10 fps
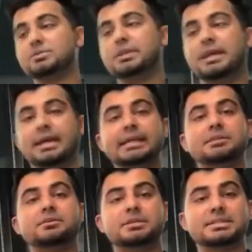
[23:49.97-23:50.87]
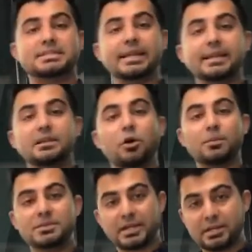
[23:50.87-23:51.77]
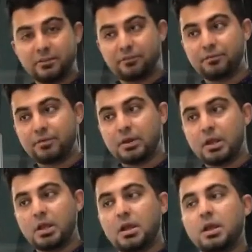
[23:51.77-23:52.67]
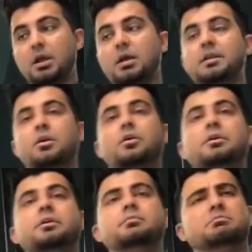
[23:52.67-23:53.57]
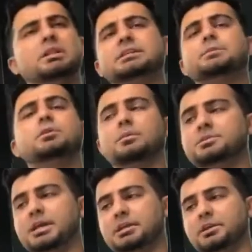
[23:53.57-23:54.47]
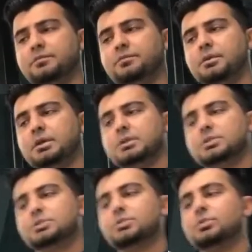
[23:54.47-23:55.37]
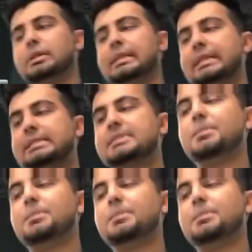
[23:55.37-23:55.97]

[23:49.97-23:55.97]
using either single objective or multiple objective. So this is